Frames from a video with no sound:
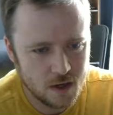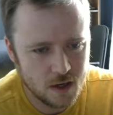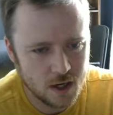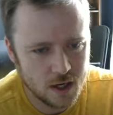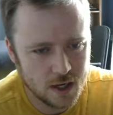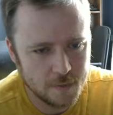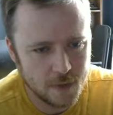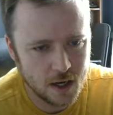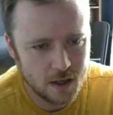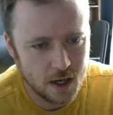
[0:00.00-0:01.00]

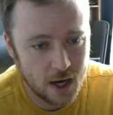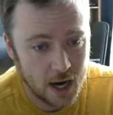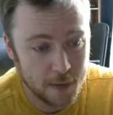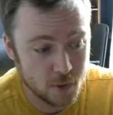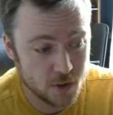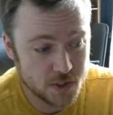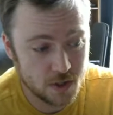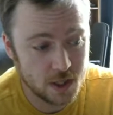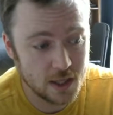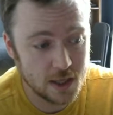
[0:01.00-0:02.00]
I
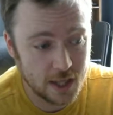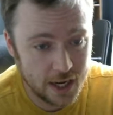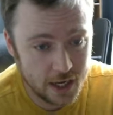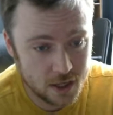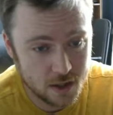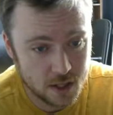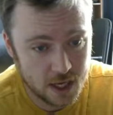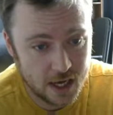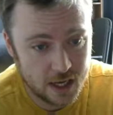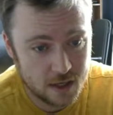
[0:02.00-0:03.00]
personally like
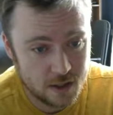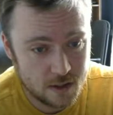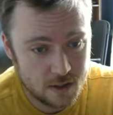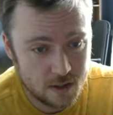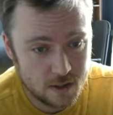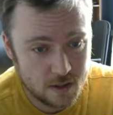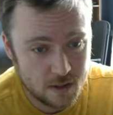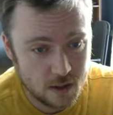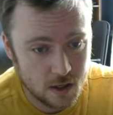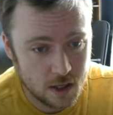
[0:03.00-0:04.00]
that
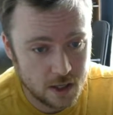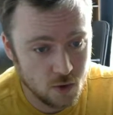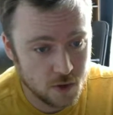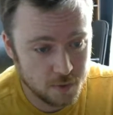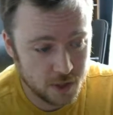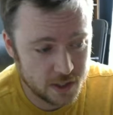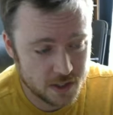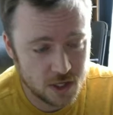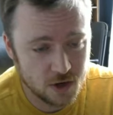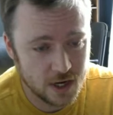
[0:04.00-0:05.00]
you can play the
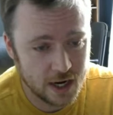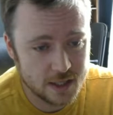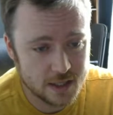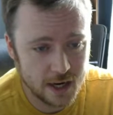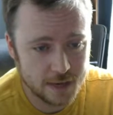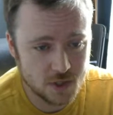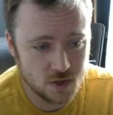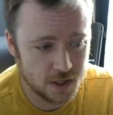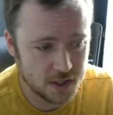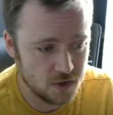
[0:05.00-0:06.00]
Secret anytime to
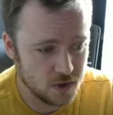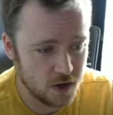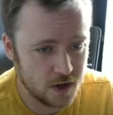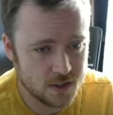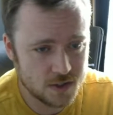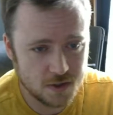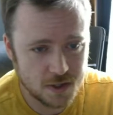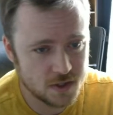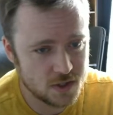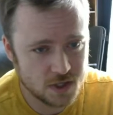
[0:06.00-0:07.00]
draw the 2 cards, so
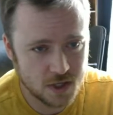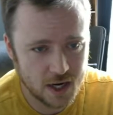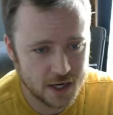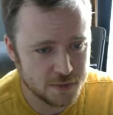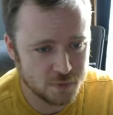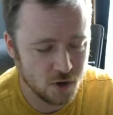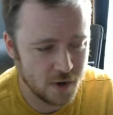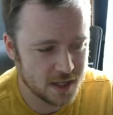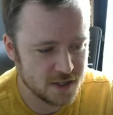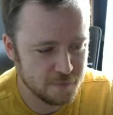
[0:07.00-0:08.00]
this is just a nice
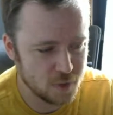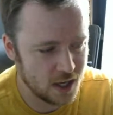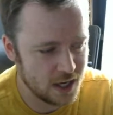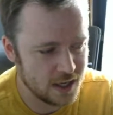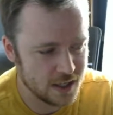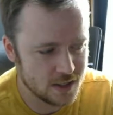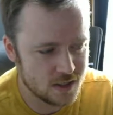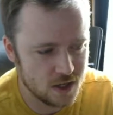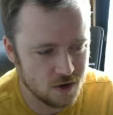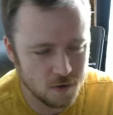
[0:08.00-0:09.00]
proactive play. It gets
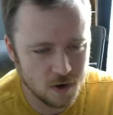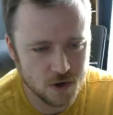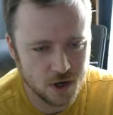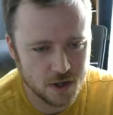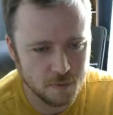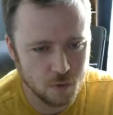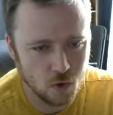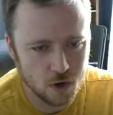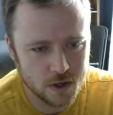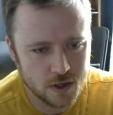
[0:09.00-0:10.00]
Secret Rogue onto the
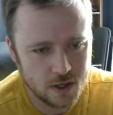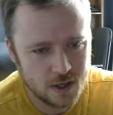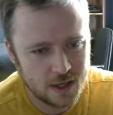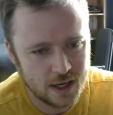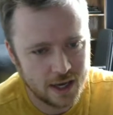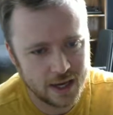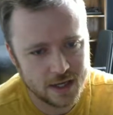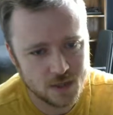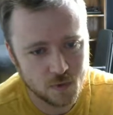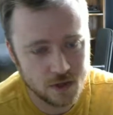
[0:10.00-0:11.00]
board,
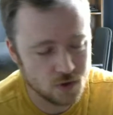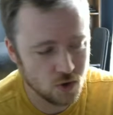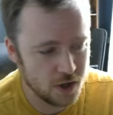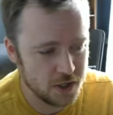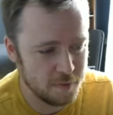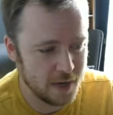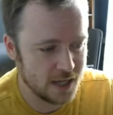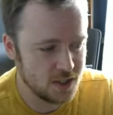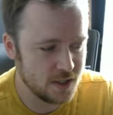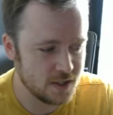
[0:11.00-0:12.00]
and when you draw your
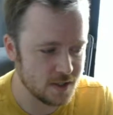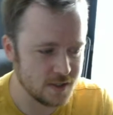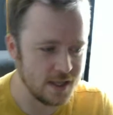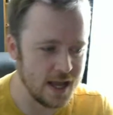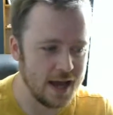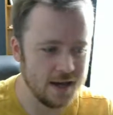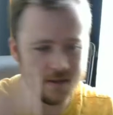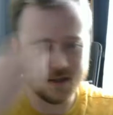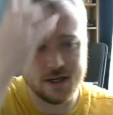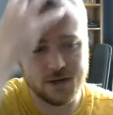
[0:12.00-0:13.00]
patches, it's not
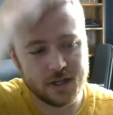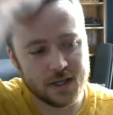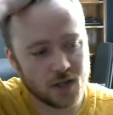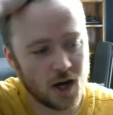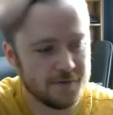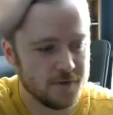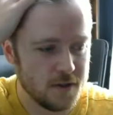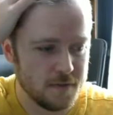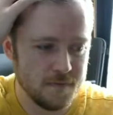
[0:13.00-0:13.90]
nearly as awful.